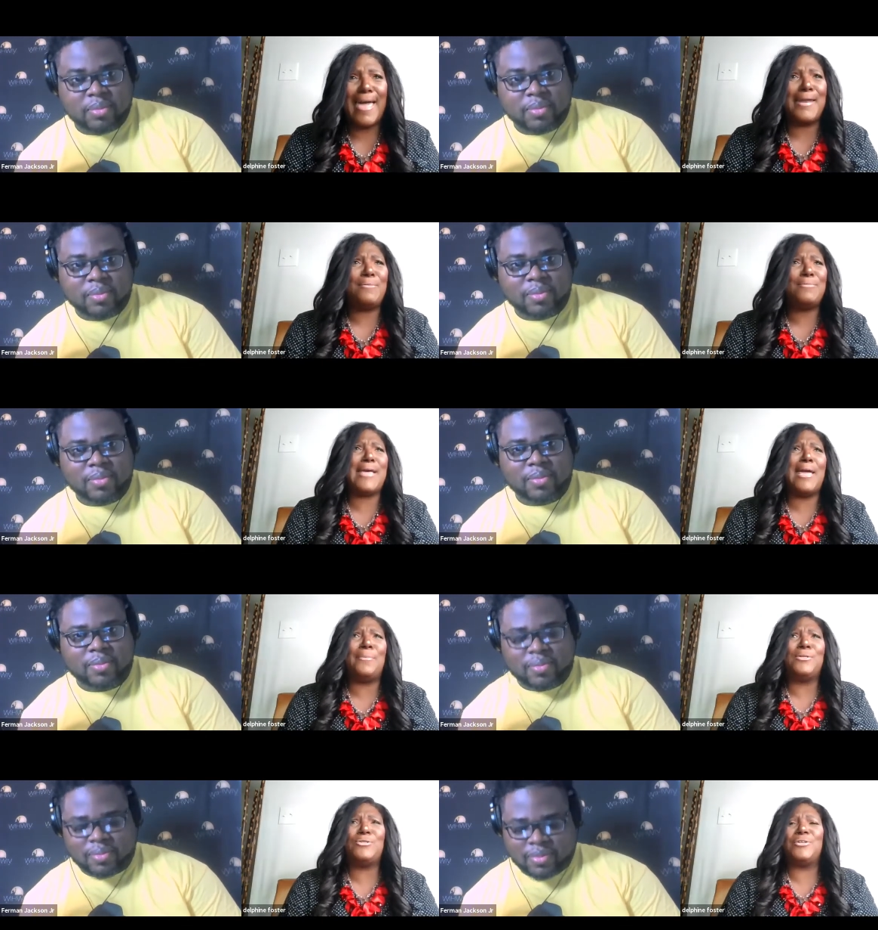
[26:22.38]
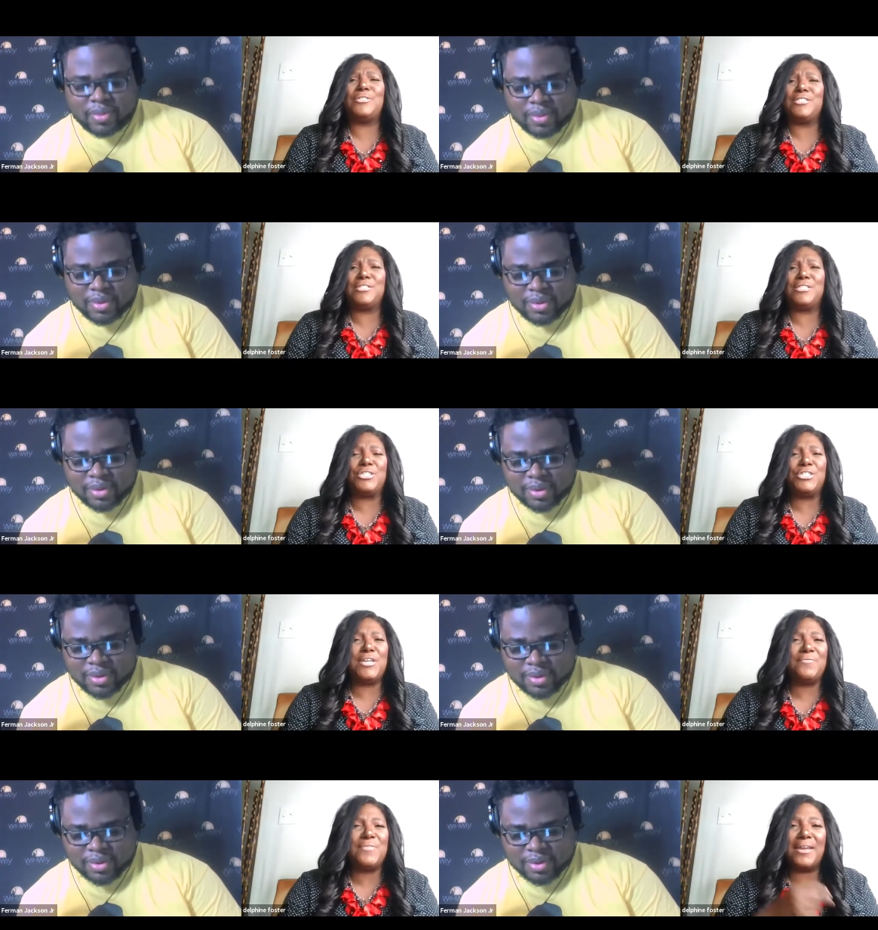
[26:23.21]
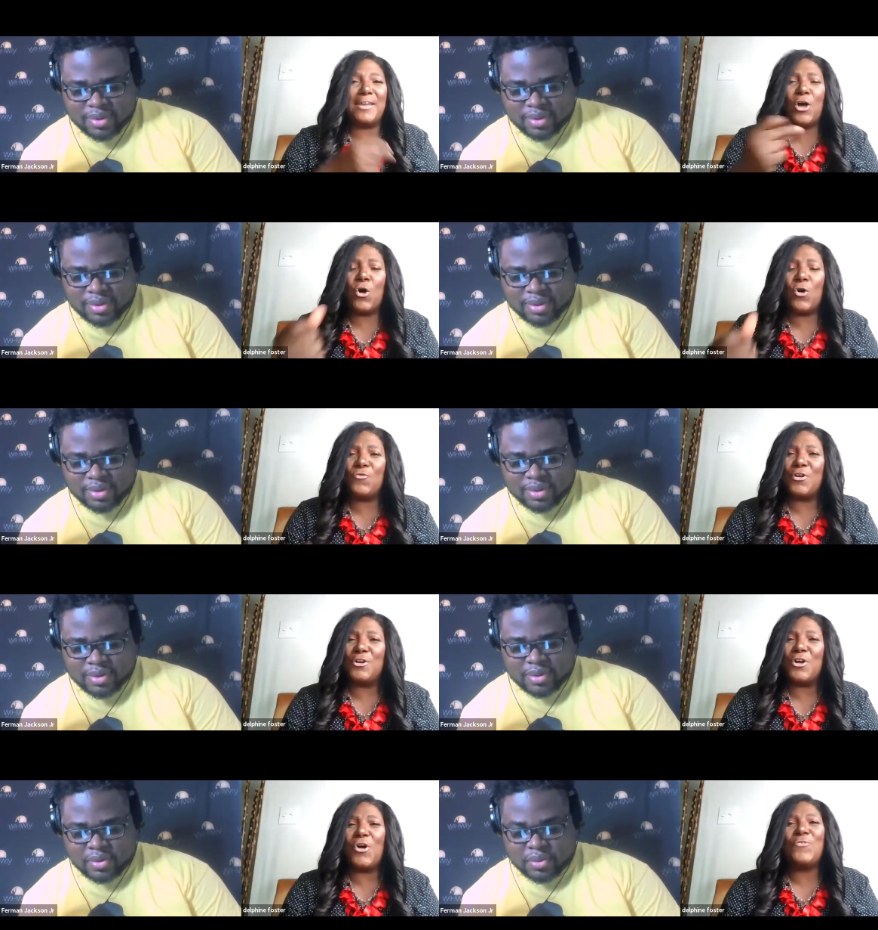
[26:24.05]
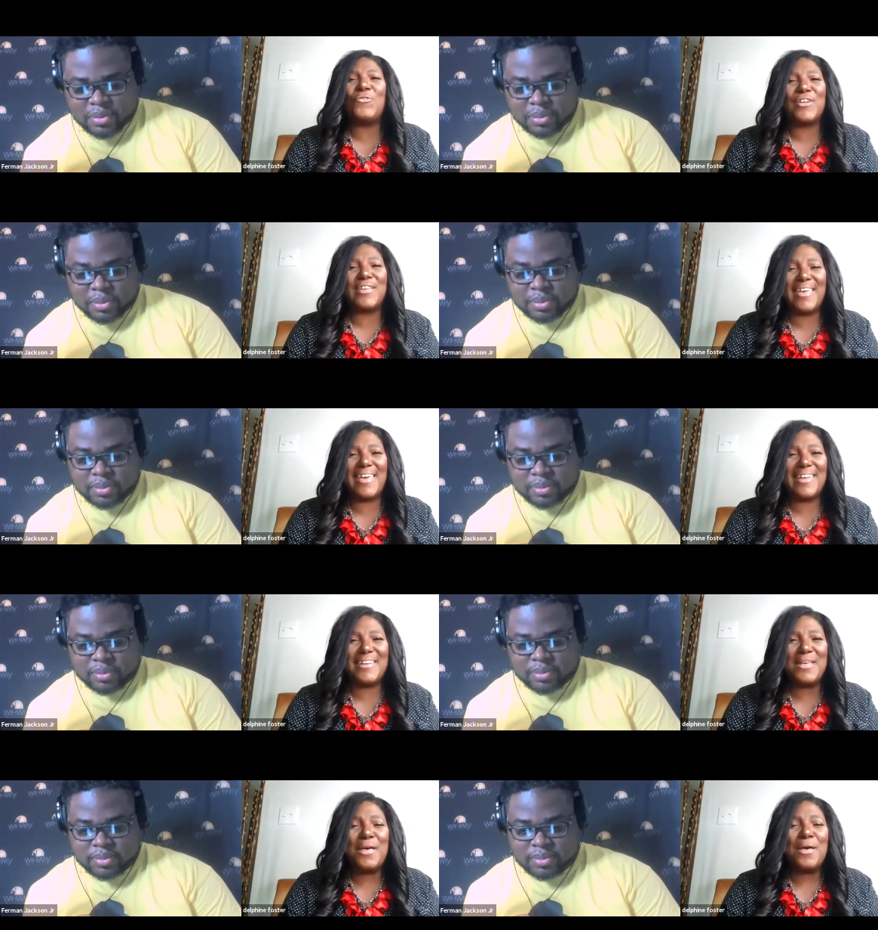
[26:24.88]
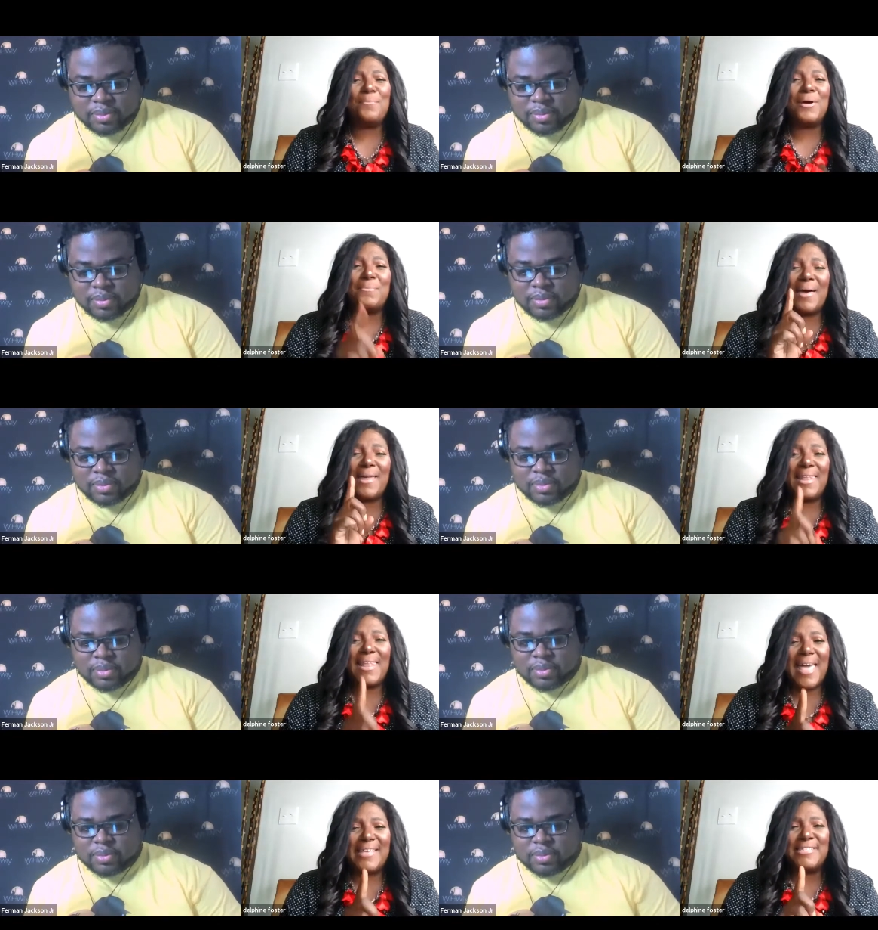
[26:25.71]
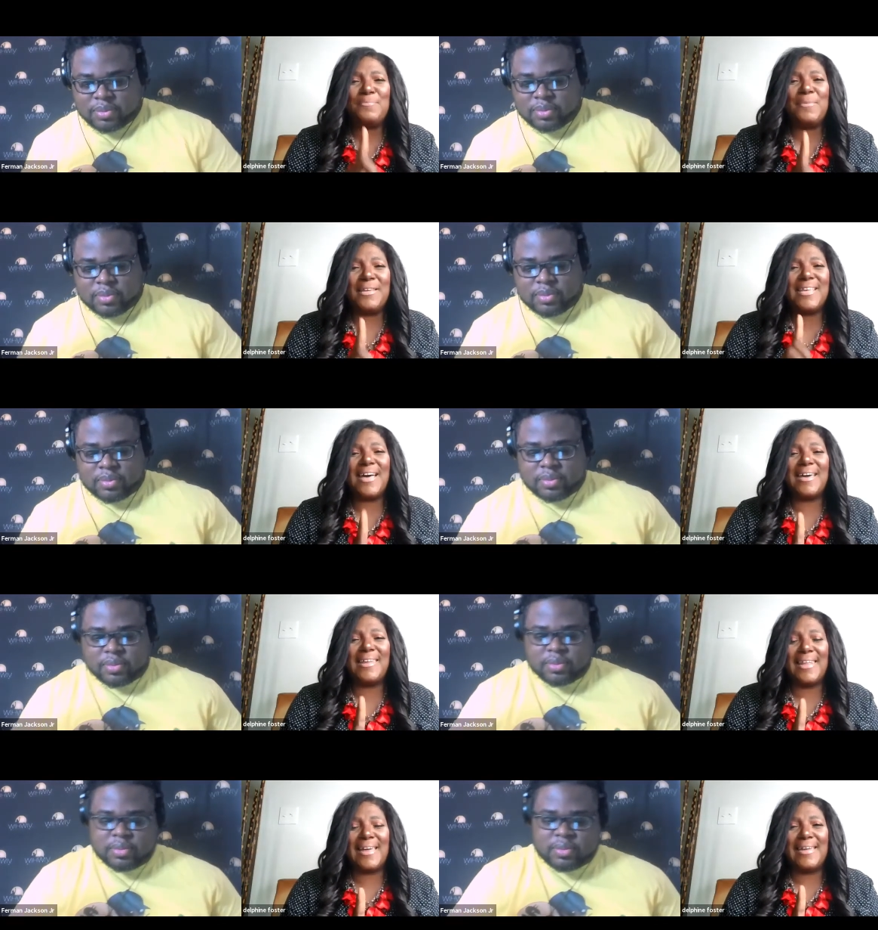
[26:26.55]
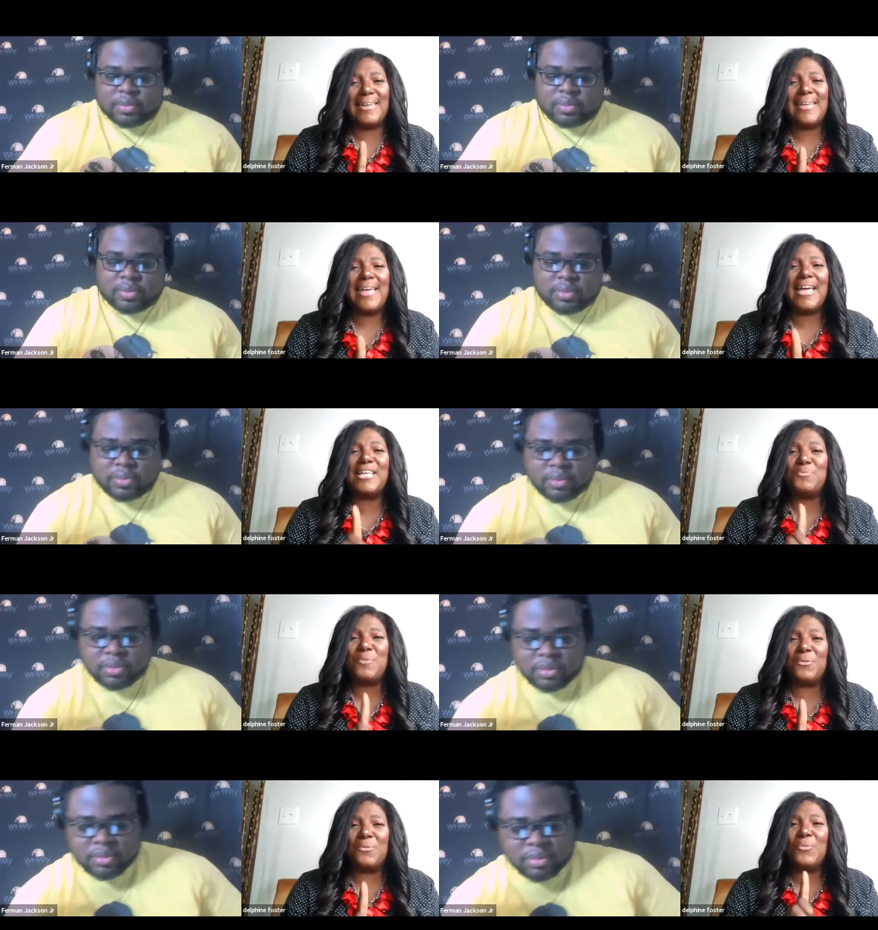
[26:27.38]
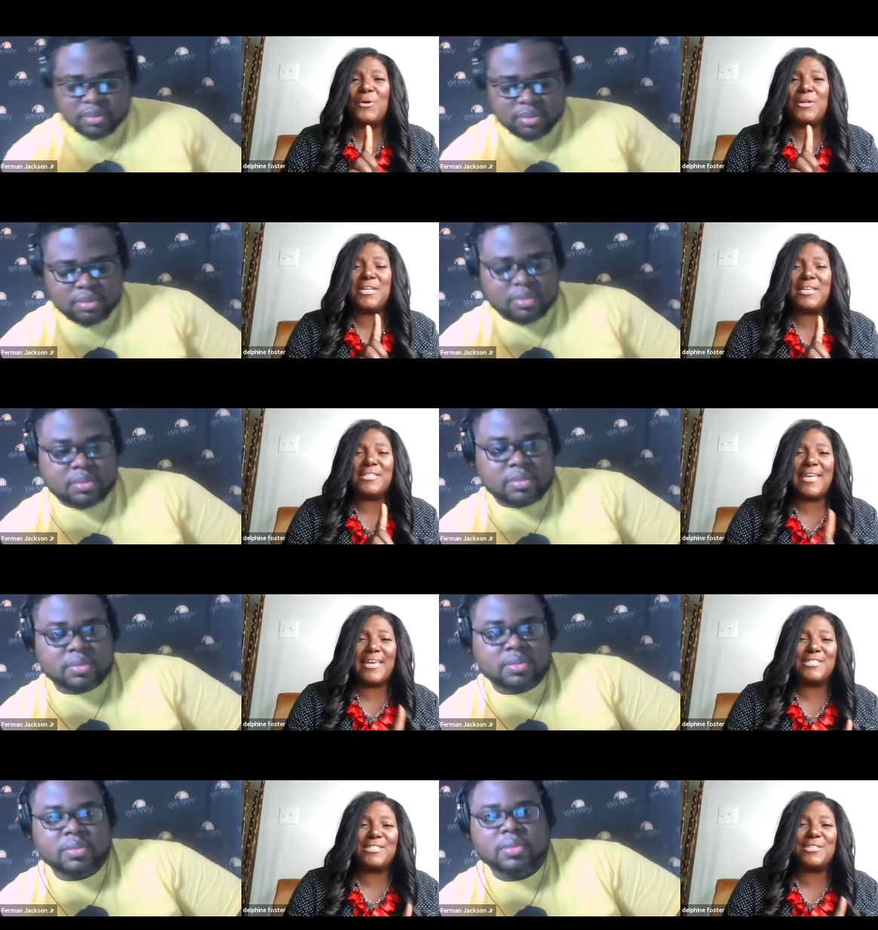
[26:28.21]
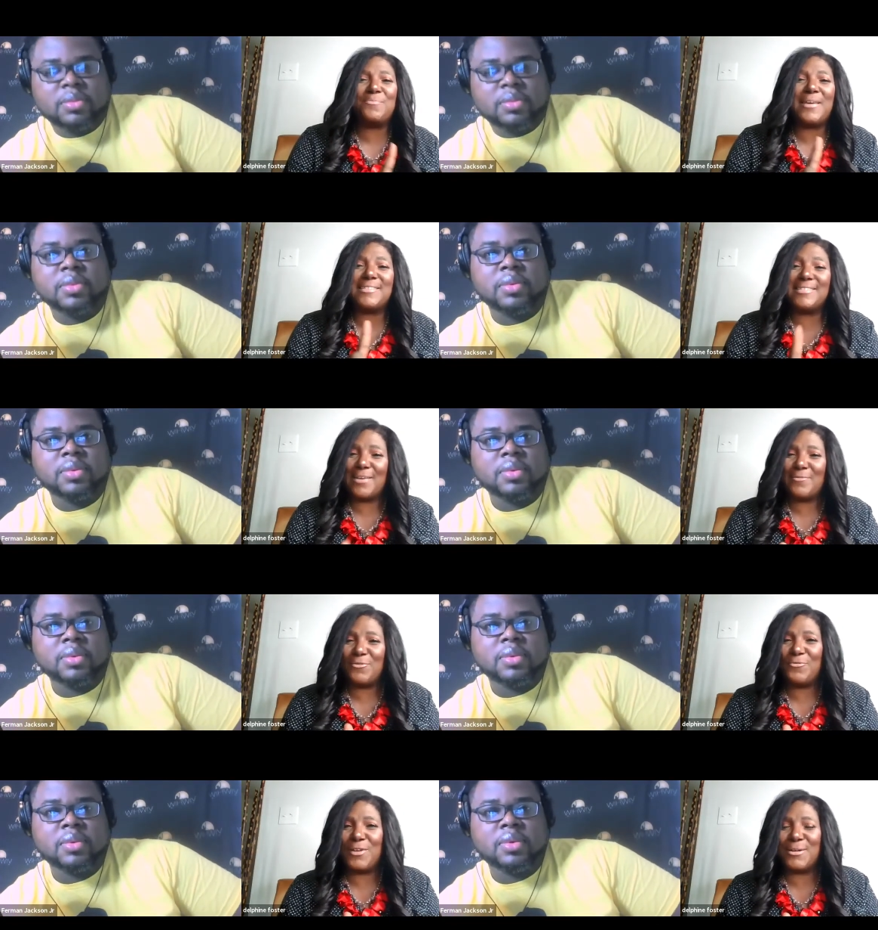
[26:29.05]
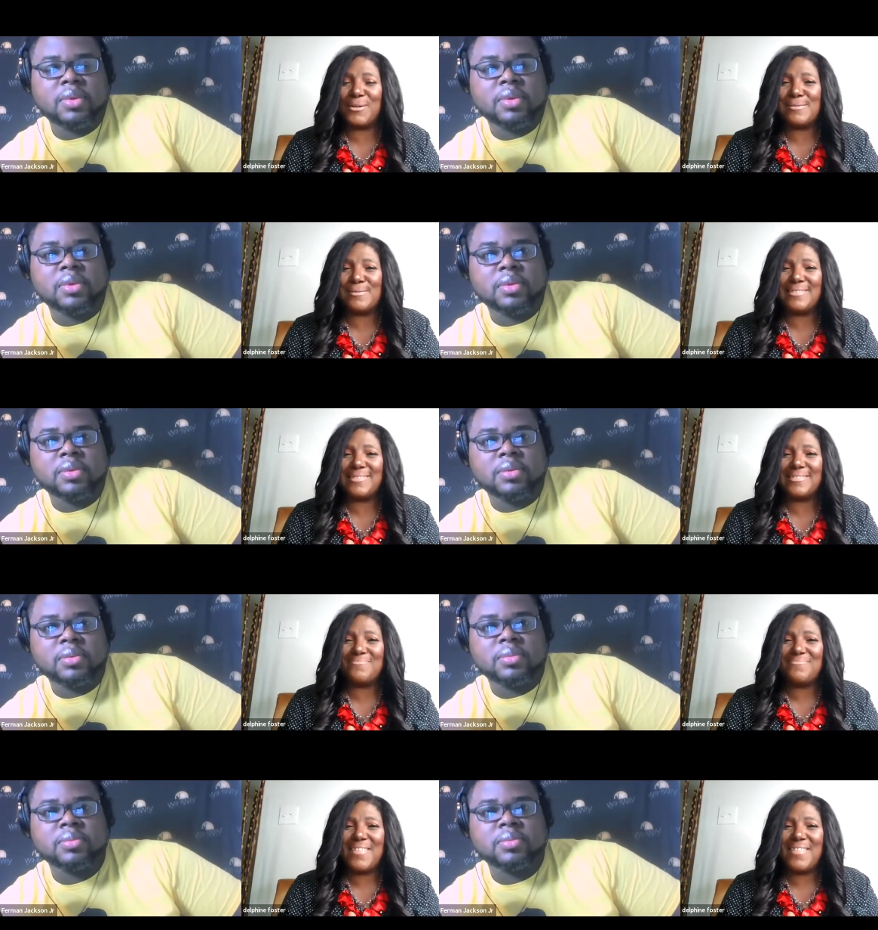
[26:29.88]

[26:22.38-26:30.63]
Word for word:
Speaker 1: And I was able to just achieve that over and over again. But my last biggest highlight has been what it takes to make seven figures.